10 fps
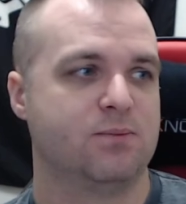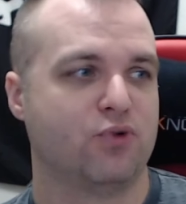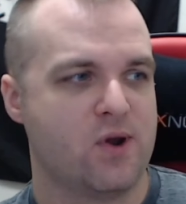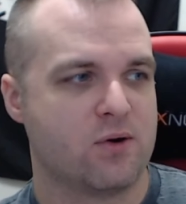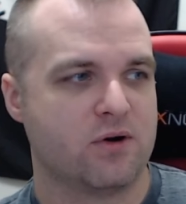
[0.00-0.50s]

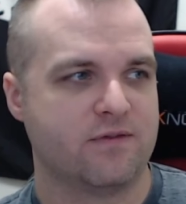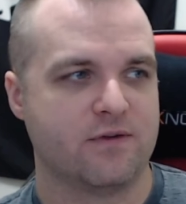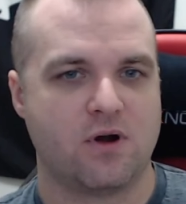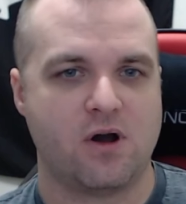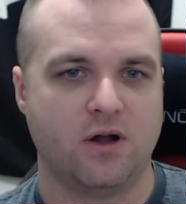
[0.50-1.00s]
pre-order
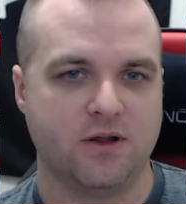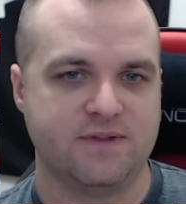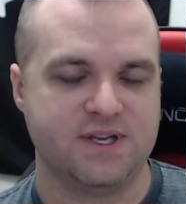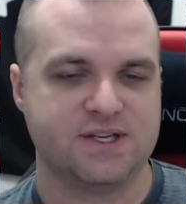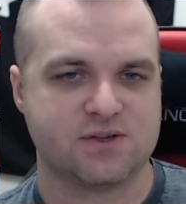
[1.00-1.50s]
for all of
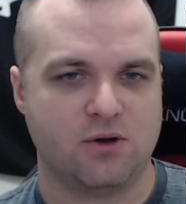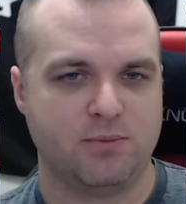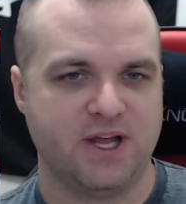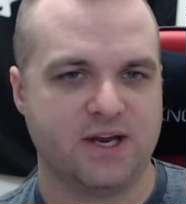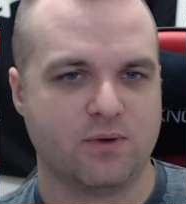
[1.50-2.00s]
the
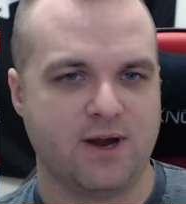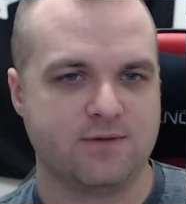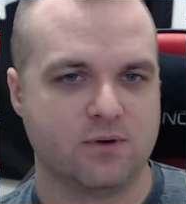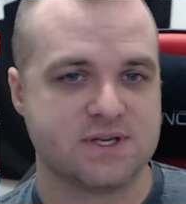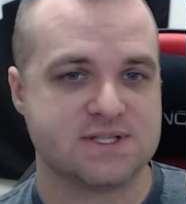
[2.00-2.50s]
Soulblight
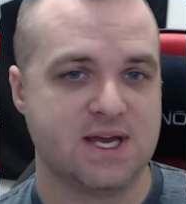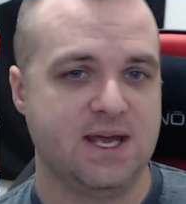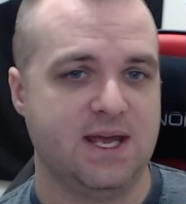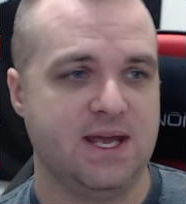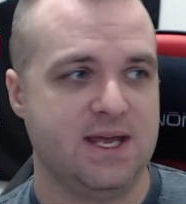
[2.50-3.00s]
Gravelords
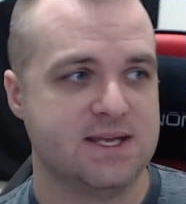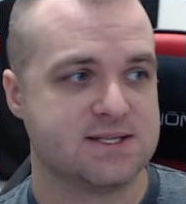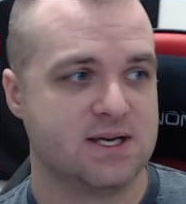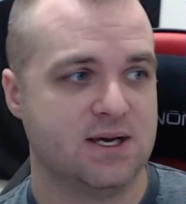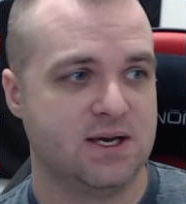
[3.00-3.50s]

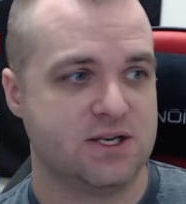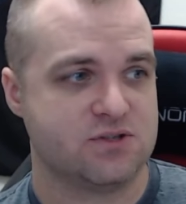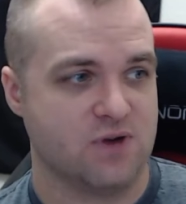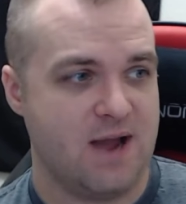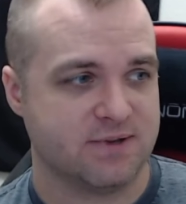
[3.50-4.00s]
is
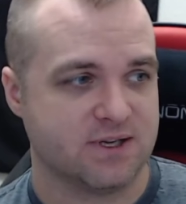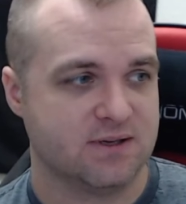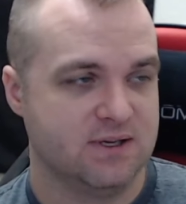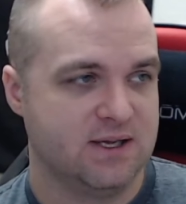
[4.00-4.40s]
dropping,